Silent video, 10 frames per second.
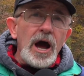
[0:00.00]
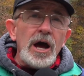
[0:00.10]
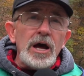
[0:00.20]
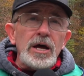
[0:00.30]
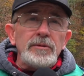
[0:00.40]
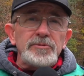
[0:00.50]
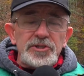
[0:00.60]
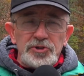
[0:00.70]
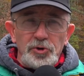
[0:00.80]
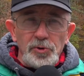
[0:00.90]
I'm
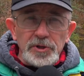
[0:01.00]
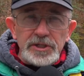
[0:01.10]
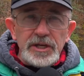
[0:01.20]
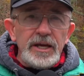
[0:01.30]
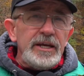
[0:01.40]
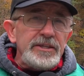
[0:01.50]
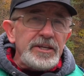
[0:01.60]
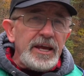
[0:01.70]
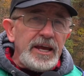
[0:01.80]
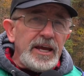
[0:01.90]
Satoli.
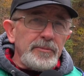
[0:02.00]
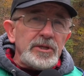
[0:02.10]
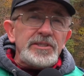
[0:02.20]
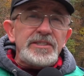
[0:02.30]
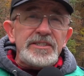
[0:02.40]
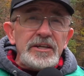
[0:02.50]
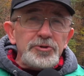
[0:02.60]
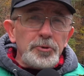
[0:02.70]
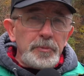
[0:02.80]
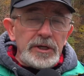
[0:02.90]
Today I'm in
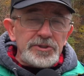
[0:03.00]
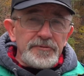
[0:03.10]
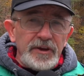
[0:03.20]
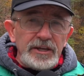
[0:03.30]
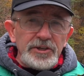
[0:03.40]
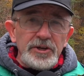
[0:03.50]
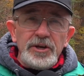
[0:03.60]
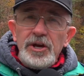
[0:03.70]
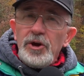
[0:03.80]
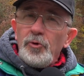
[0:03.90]
central
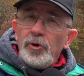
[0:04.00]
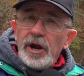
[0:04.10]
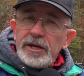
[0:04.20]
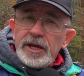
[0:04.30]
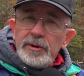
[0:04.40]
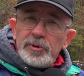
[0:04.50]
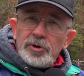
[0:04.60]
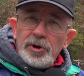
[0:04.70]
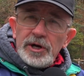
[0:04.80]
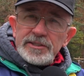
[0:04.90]
Pennsylvania where I came
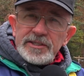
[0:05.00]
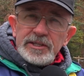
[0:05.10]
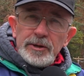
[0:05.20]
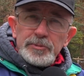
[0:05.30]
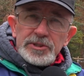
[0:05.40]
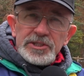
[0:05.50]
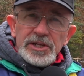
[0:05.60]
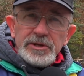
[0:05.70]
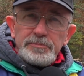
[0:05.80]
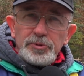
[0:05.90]
across the Upper
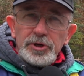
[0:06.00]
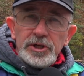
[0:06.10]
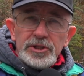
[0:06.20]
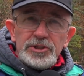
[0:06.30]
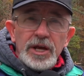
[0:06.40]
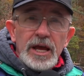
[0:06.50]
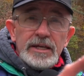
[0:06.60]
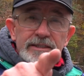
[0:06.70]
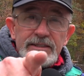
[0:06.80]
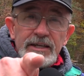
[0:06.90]
Slate Bridge.
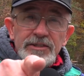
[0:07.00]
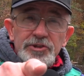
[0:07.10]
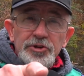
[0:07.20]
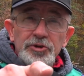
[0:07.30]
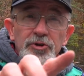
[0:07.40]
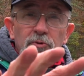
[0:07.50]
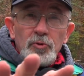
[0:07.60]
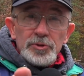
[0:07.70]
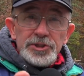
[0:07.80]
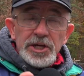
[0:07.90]
Stay tuned and
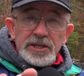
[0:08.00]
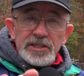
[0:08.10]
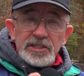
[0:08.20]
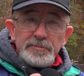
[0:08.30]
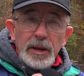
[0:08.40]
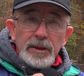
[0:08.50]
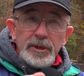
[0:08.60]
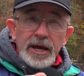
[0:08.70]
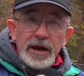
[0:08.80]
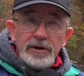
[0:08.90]
we'll check this
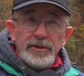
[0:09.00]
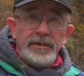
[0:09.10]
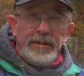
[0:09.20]
baby out.